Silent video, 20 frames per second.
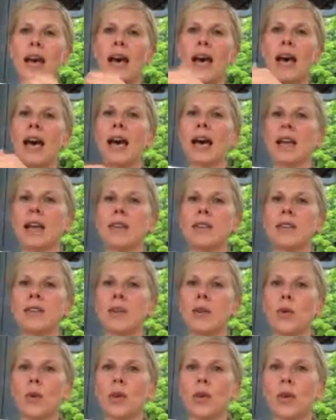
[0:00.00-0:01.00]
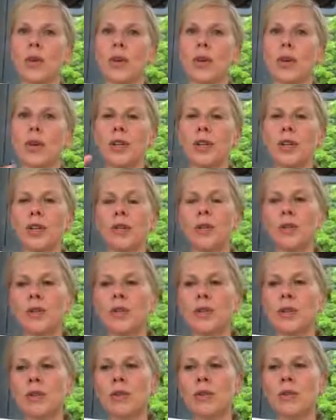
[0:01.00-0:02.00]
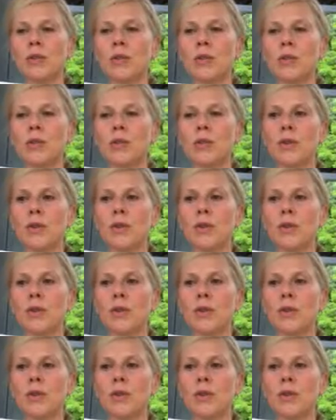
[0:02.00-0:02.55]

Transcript: and we're going to use those